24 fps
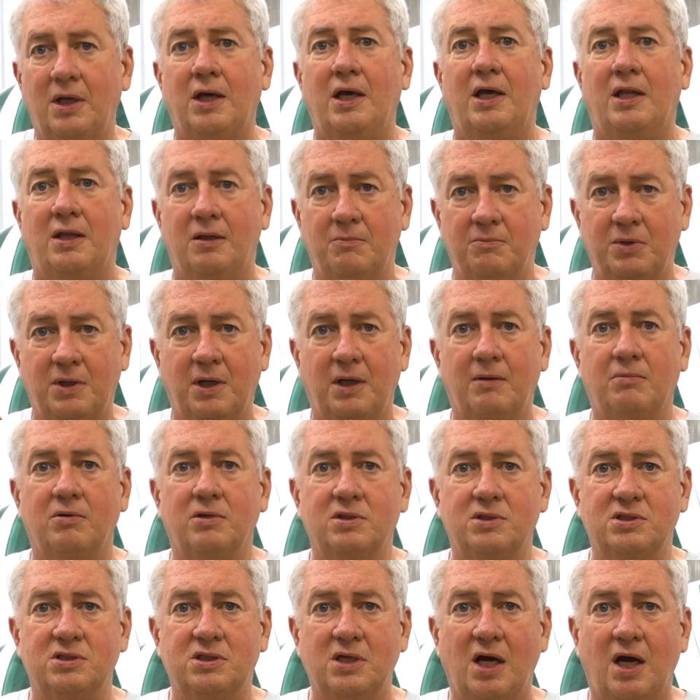and then be able
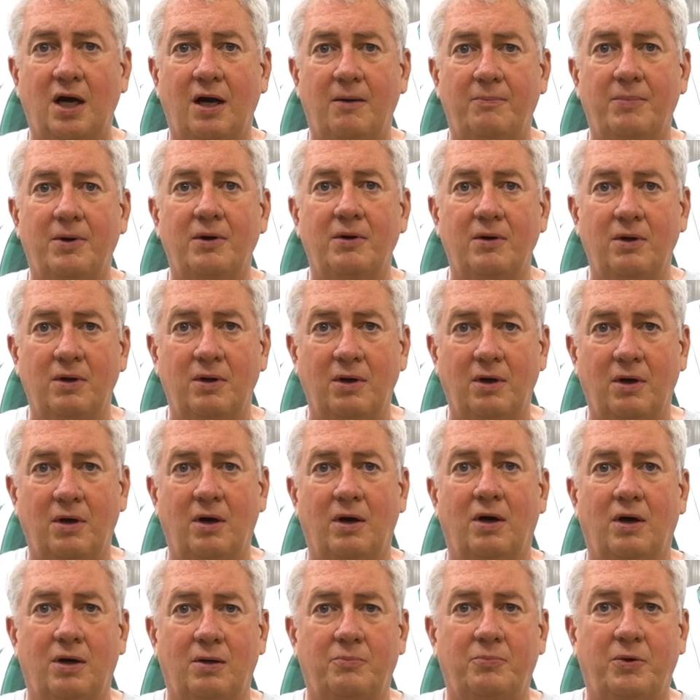to stop
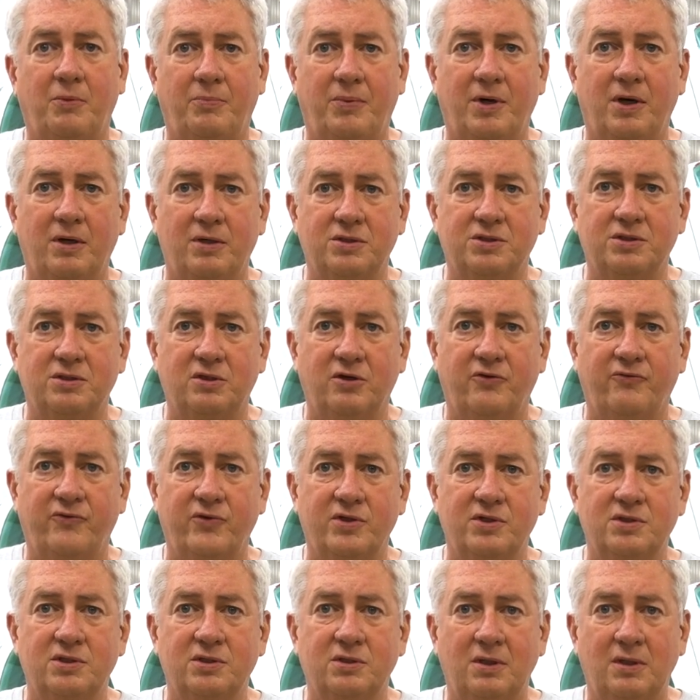on a prepared
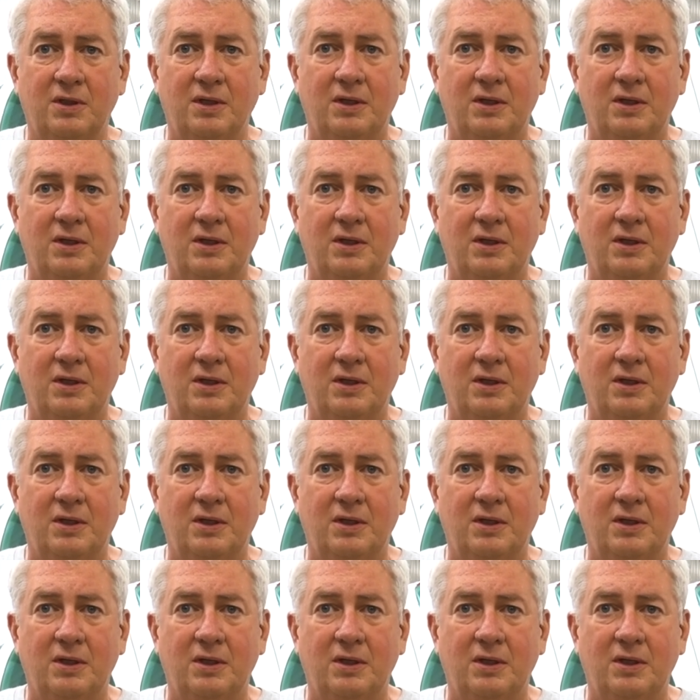surface.